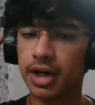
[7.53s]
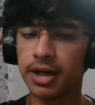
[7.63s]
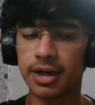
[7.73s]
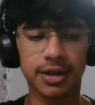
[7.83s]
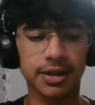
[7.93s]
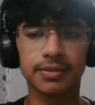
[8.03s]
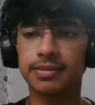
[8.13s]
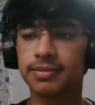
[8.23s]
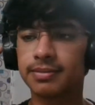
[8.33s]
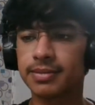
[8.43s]
Uh,
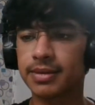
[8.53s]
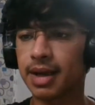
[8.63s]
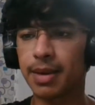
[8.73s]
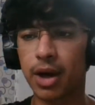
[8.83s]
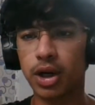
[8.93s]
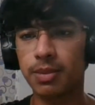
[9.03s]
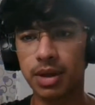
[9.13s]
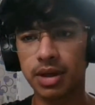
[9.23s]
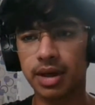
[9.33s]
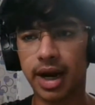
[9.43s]
am I
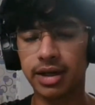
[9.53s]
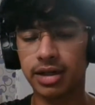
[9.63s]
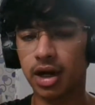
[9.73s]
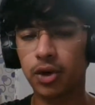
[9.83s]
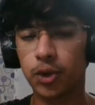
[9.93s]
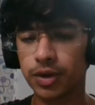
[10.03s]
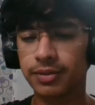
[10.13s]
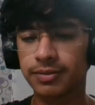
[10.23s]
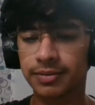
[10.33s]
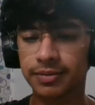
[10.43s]
audible right now?
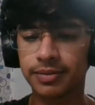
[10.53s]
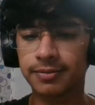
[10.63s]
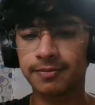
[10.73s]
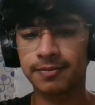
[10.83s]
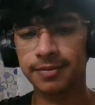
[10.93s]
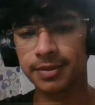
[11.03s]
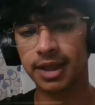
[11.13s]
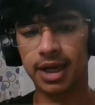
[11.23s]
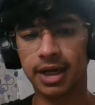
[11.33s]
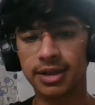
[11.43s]

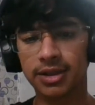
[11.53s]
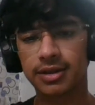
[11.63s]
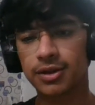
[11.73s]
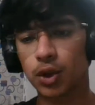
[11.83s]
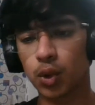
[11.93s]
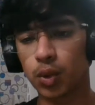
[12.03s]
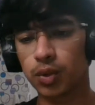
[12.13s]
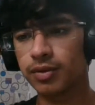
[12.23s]
Yeah. So